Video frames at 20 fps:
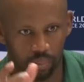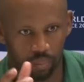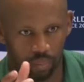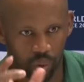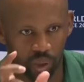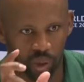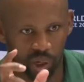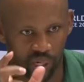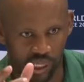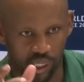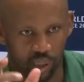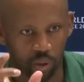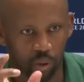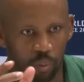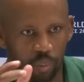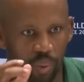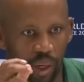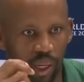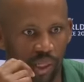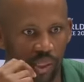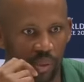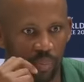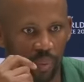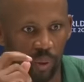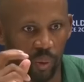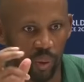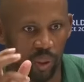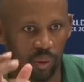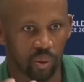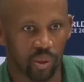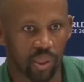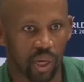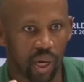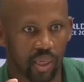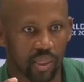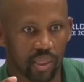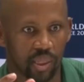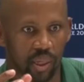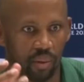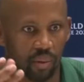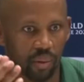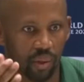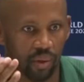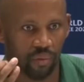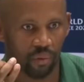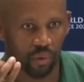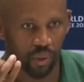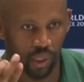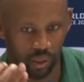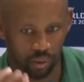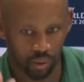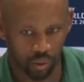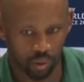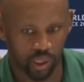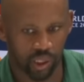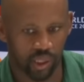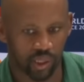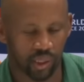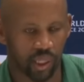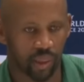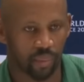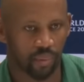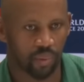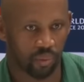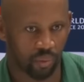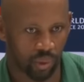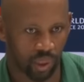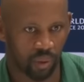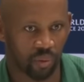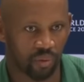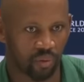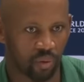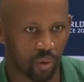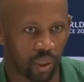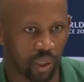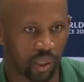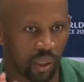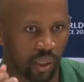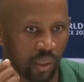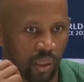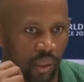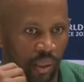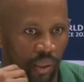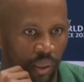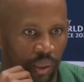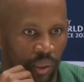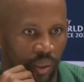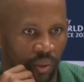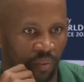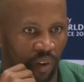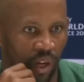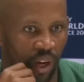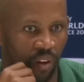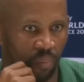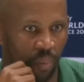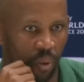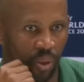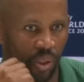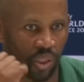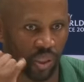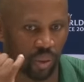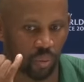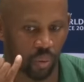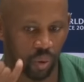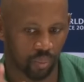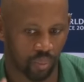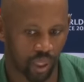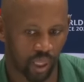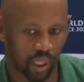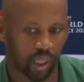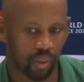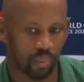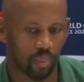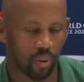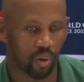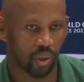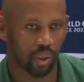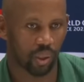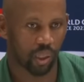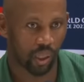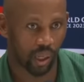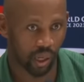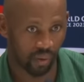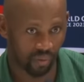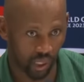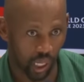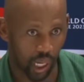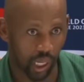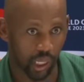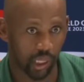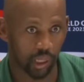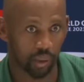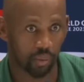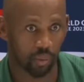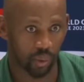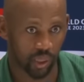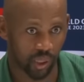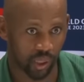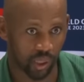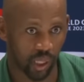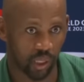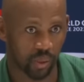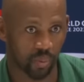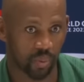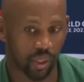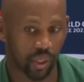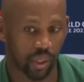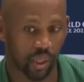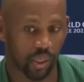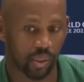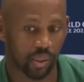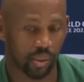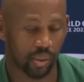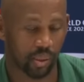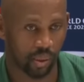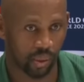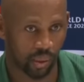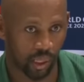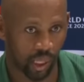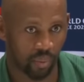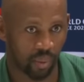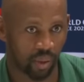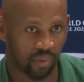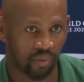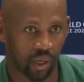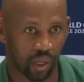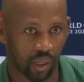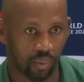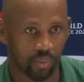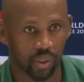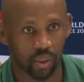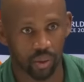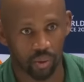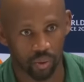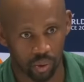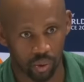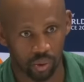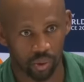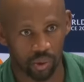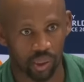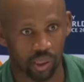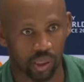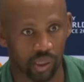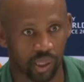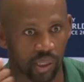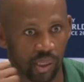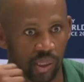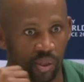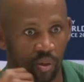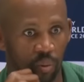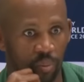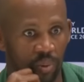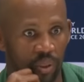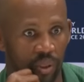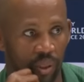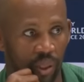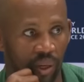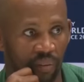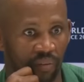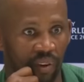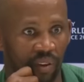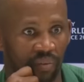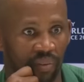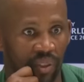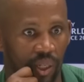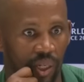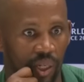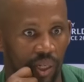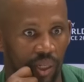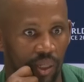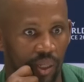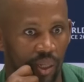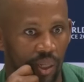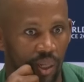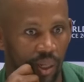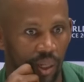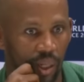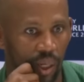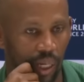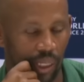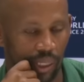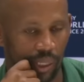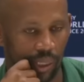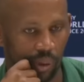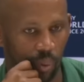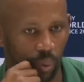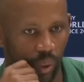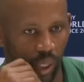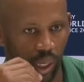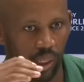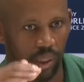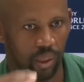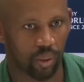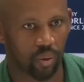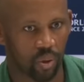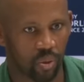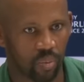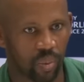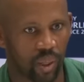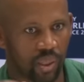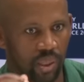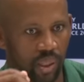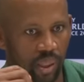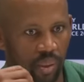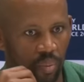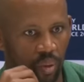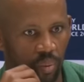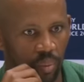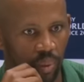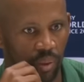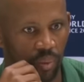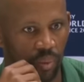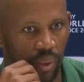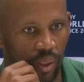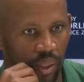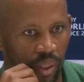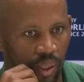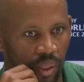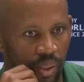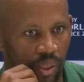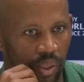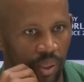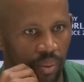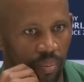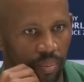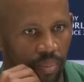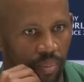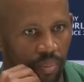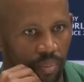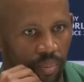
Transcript: we're going to get a good balance between those guys now. If you look at the depth that we've got in the fly-off position with Mzwandile, having Andre with his experience, Damien Velemse is still there as an option, and Faf de Klerk, I think we are in a good space at the moment with as a team.